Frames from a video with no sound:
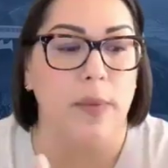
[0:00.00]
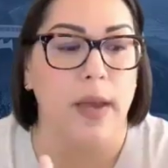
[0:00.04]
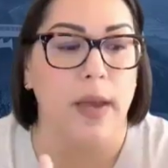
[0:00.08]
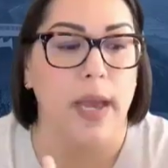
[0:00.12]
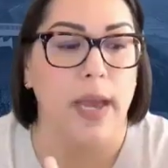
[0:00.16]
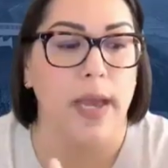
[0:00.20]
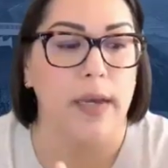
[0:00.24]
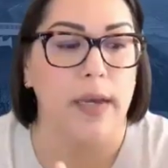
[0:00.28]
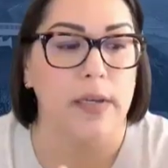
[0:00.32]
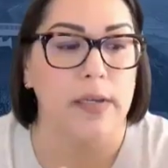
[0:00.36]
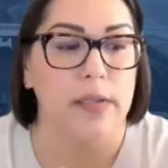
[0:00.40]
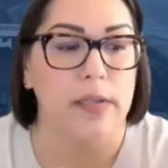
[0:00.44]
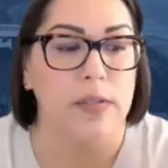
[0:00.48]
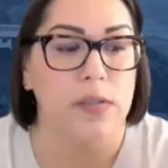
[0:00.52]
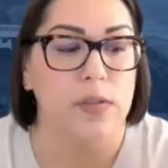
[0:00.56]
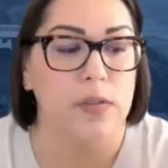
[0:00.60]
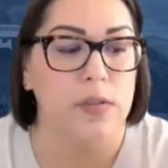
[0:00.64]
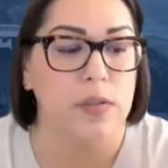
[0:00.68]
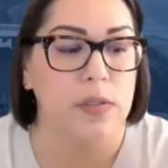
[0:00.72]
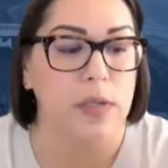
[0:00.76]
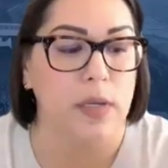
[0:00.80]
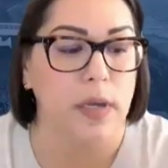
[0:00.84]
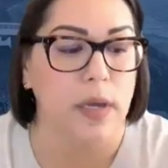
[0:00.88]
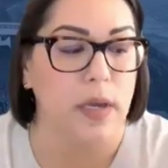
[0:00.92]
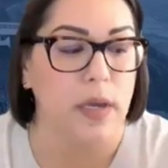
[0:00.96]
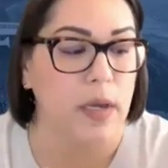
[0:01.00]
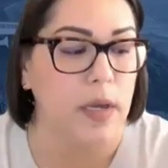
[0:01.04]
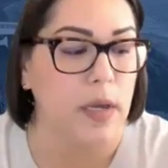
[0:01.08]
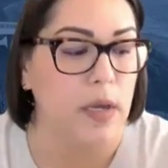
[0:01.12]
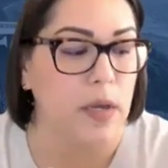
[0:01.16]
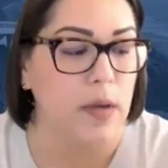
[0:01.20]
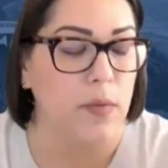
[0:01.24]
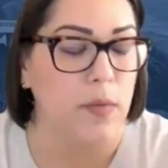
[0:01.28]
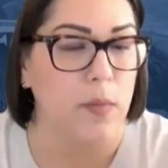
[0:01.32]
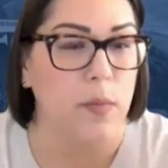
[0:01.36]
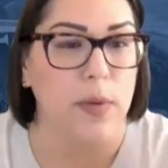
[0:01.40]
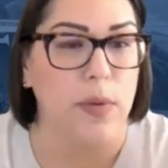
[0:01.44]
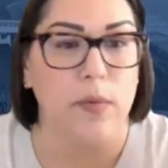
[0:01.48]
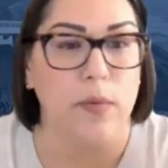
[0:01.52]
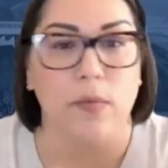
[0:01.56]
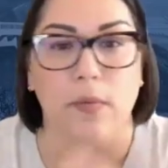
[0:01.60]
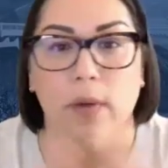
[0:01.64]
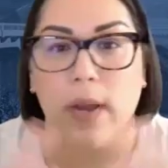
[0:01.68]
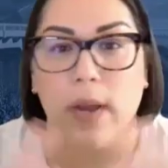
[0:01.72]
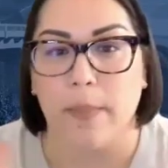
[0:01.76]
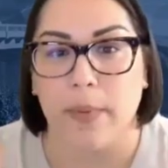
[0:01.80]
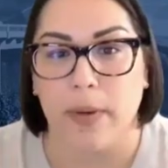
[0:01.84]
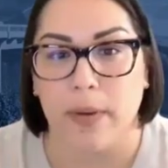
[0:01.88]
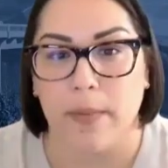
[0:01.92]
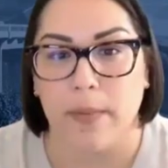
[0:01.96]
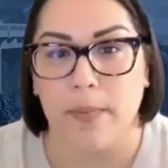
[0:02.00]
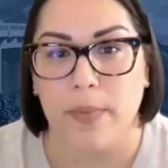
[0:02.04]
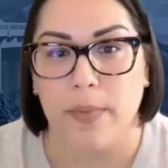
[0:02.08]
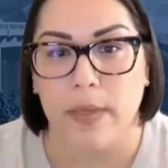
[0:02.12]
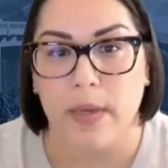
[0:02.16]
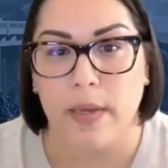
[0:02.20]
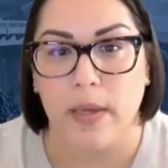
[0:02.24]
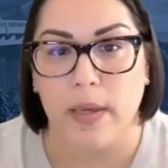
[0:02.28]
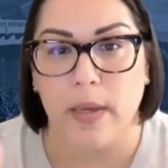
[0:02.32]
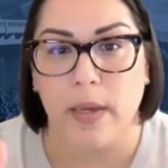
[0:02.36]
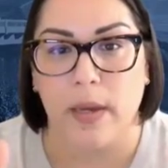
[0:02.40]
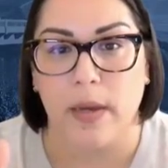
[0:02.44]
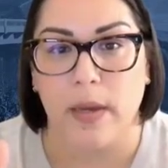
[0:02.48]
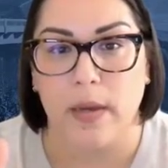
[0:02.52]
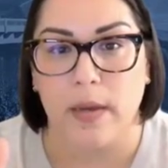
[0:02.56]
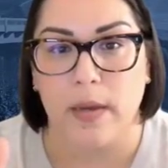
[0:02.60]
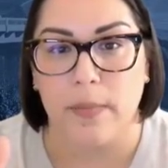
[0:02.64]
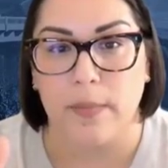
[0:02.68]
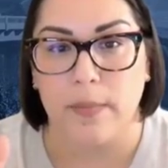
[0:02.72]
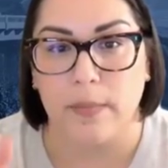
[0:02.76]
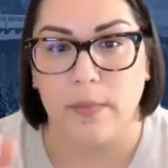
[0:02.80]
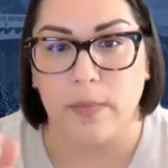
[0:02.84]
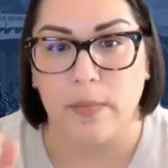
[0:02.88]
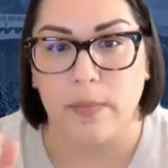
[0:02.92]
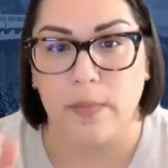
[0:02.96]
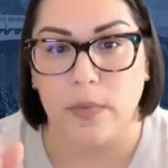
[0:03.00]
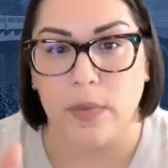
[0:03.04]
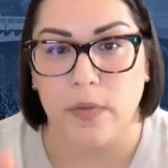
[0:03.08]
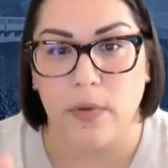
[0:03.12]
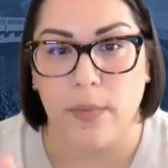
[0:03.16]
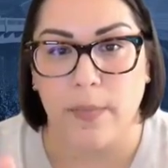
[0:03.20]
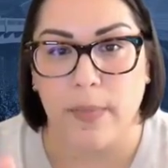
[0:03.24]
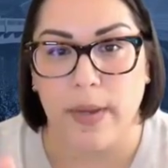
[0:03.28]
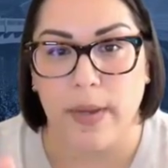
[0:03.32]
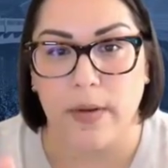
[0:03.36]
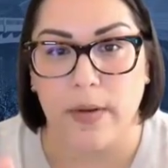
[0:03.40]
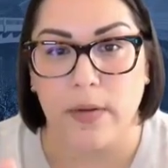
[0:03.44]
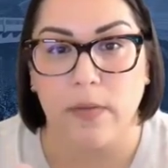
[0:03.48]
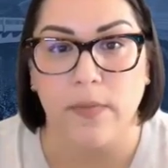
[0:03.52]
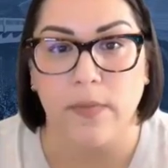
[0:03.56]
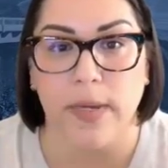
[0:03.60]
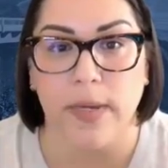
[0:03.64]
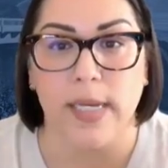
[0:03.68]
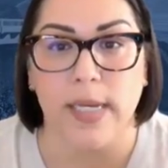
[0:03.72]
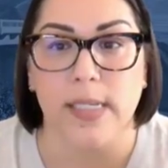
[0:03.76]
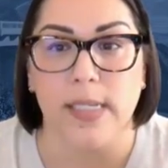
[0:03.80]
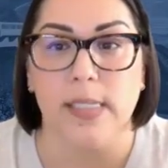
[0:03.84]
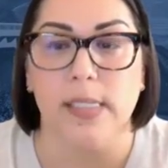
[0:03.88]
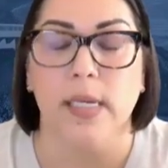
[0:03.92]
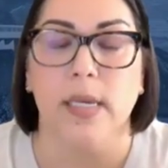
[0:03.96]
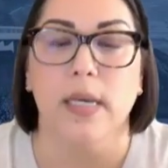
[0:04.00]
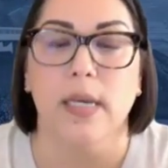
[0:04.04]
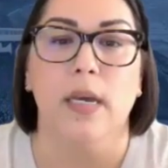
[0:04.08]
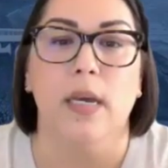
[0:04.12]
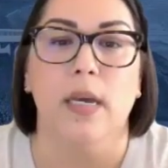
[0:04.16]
as we wrap up the rebuttal phase.